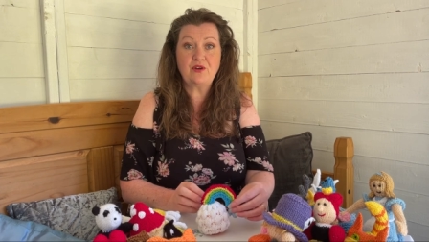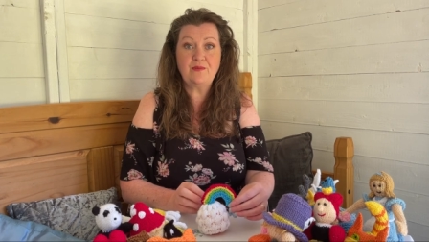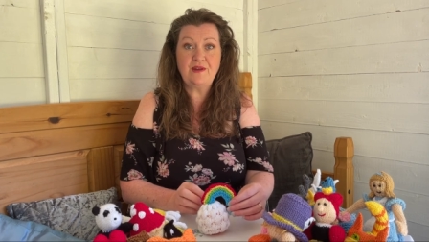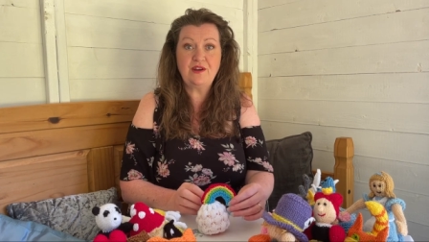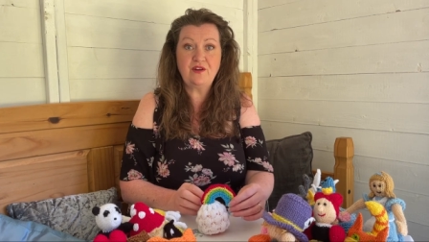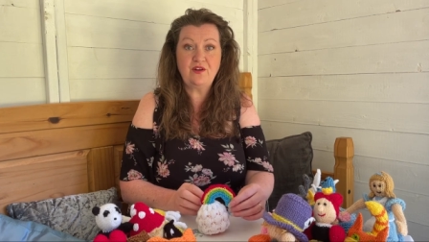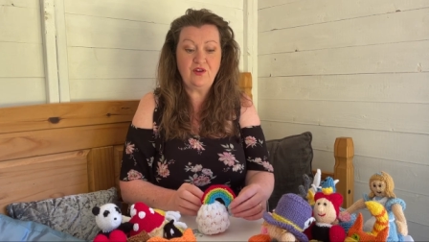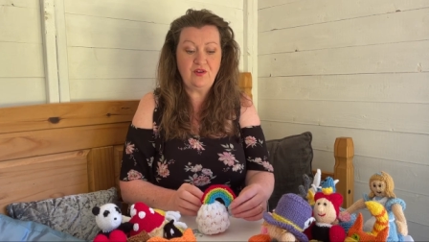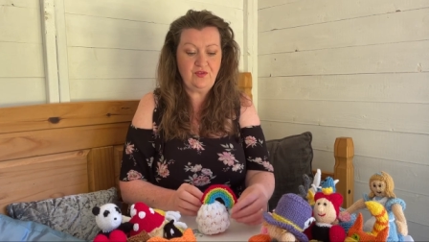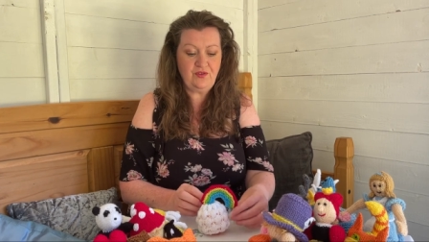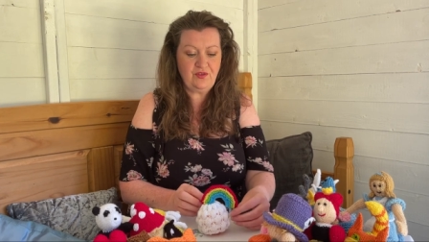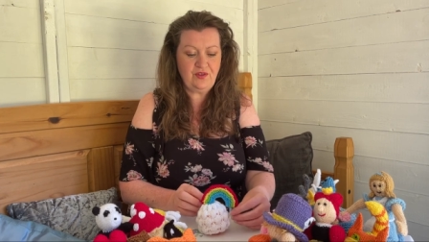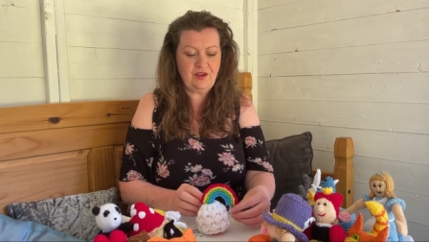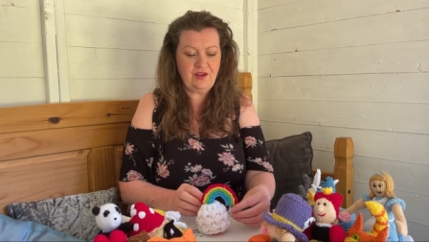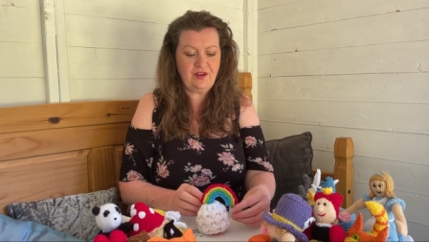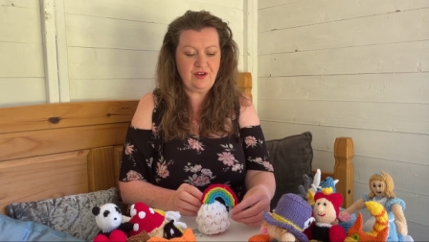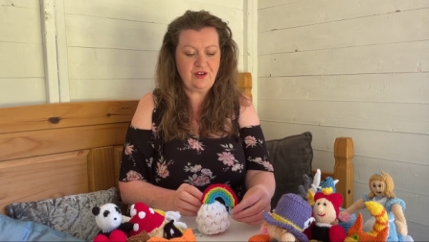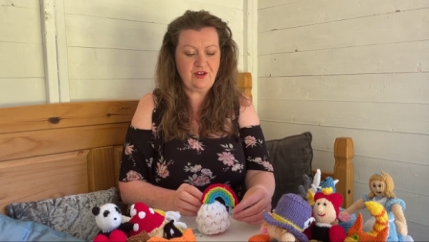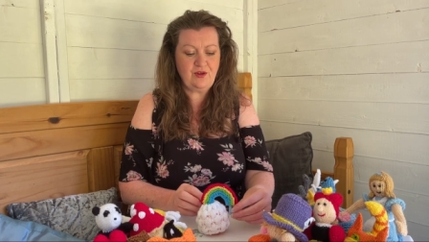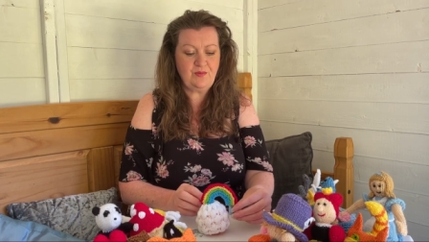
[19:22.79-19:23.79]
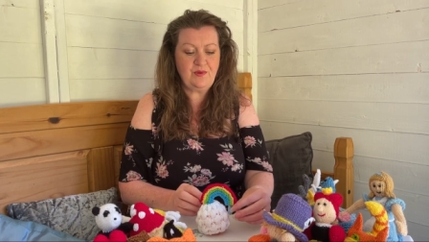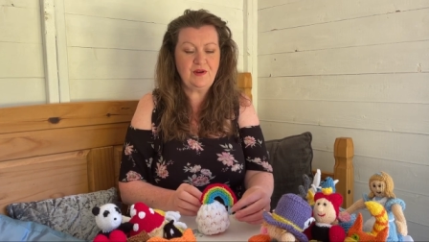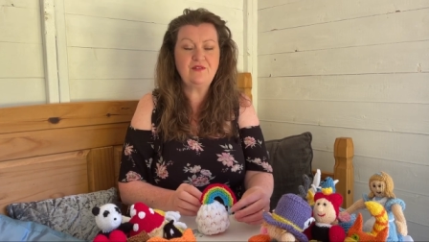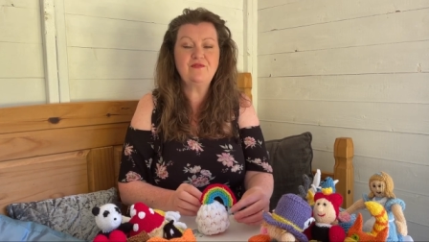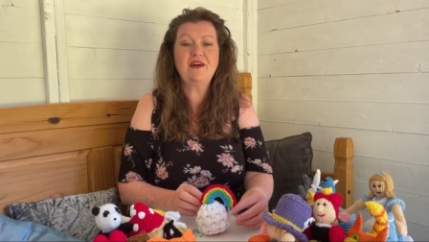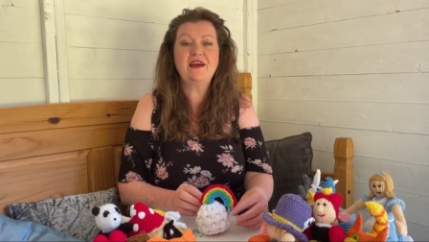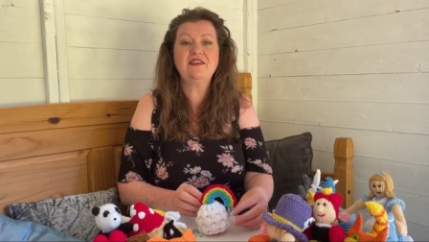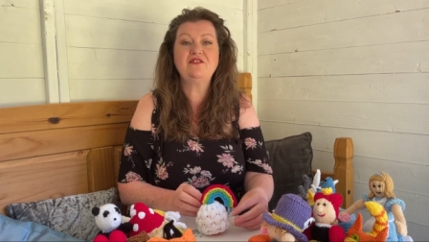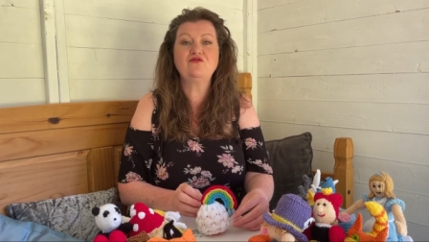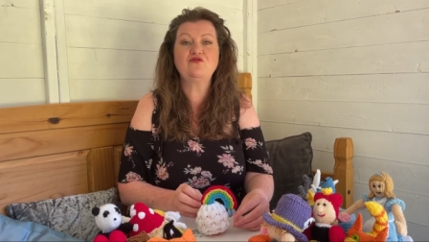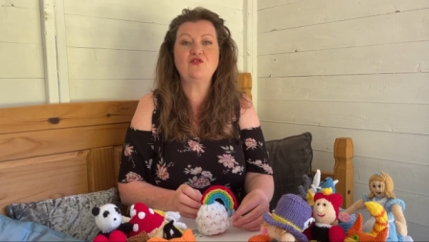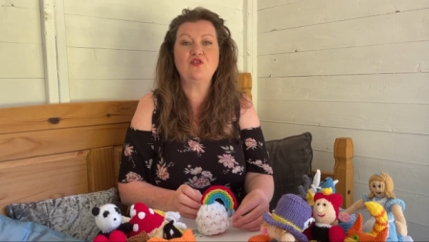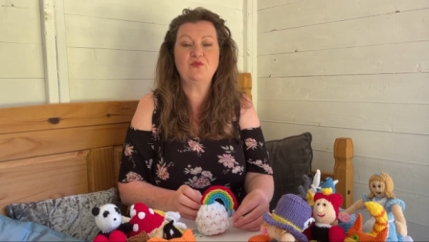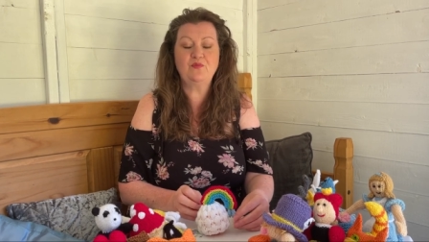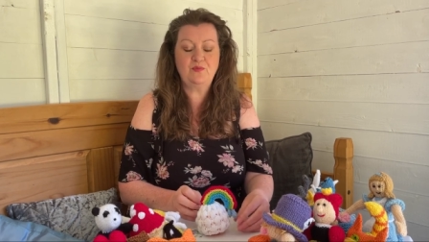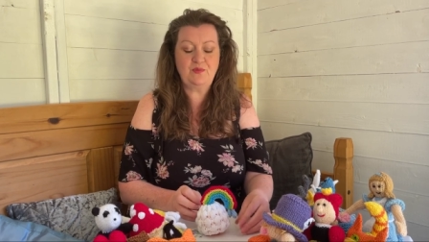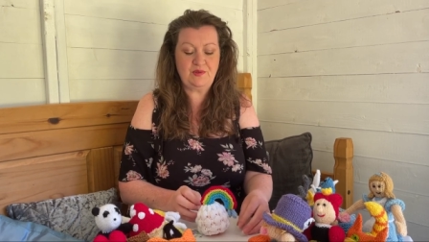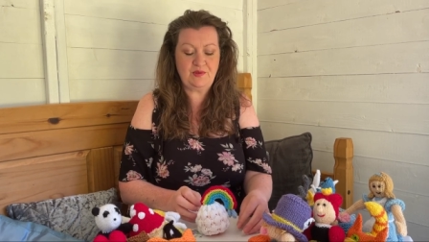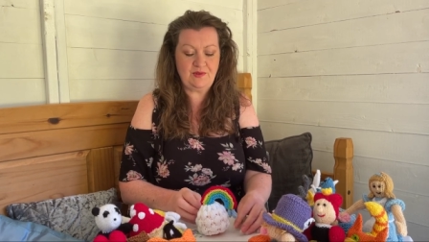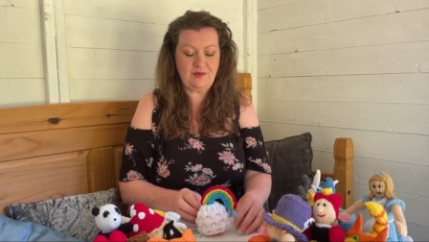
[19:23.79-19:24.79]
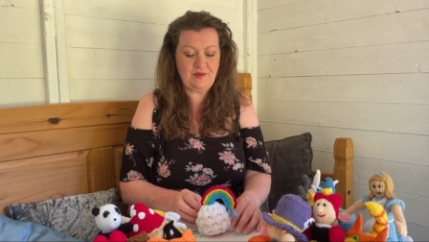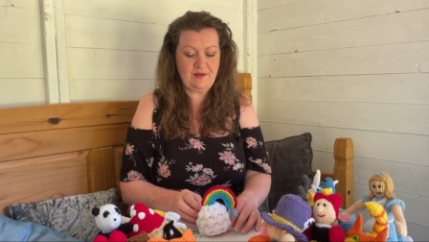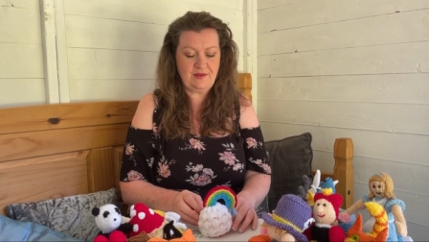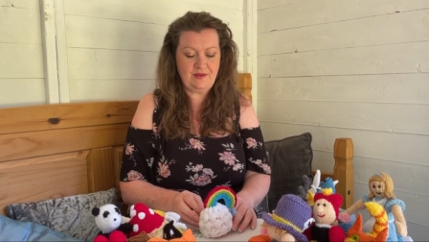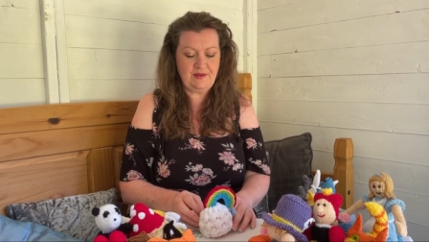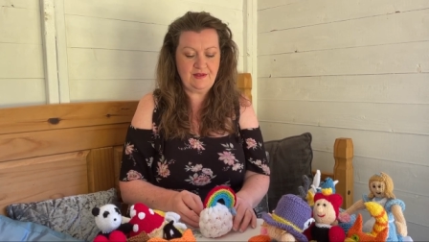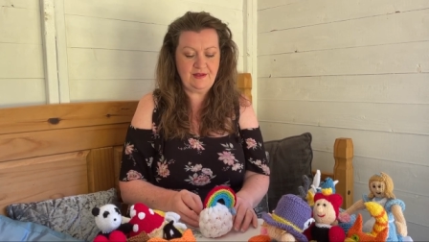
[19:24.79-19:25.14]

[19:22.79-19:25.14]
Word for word: coming off and a couple of raindrops